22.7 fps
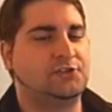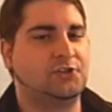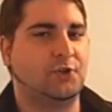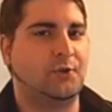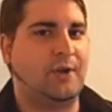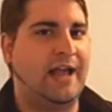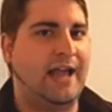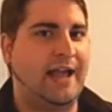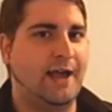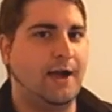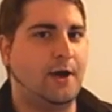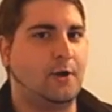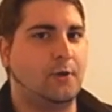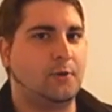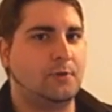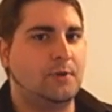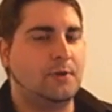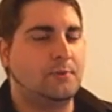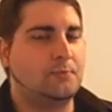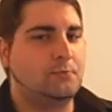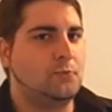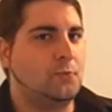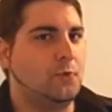So
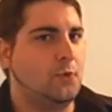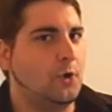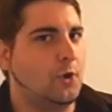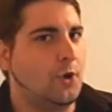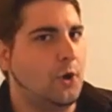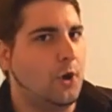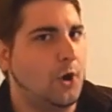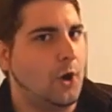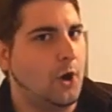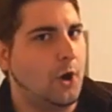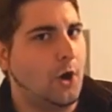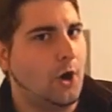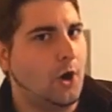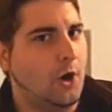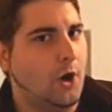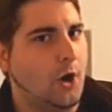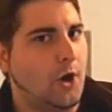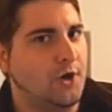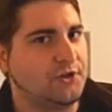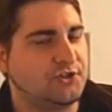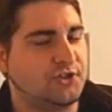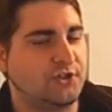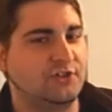how
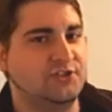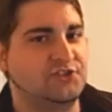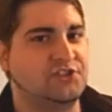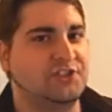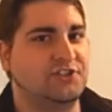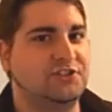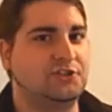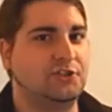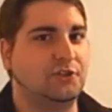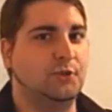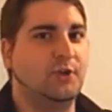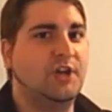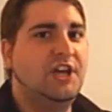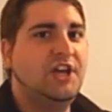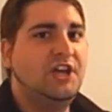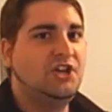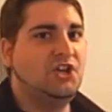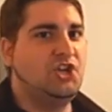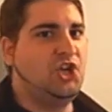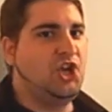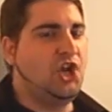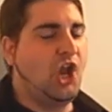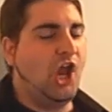it turns into,
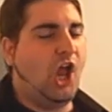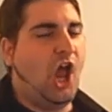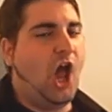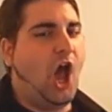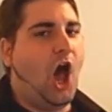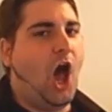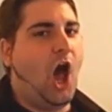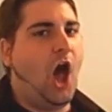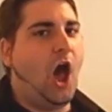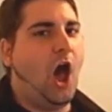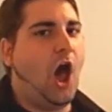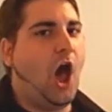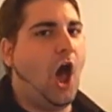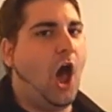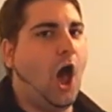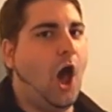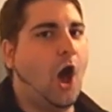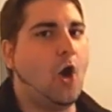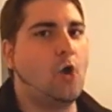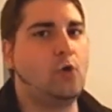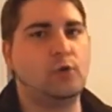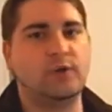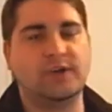yeah!
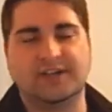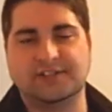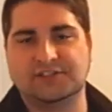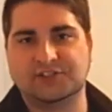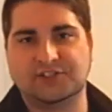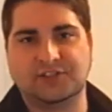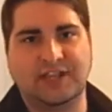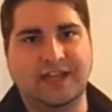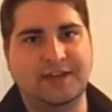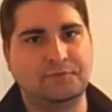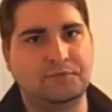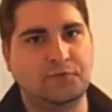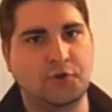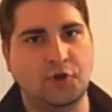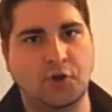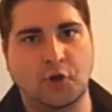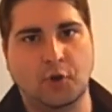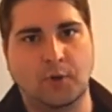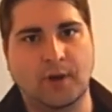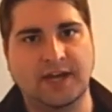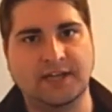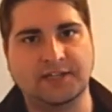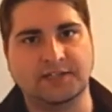I still have
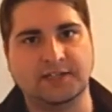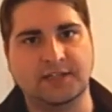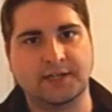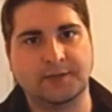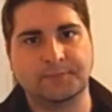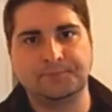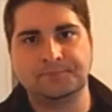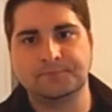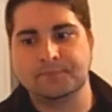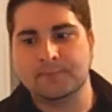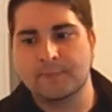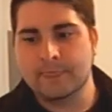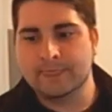no idea.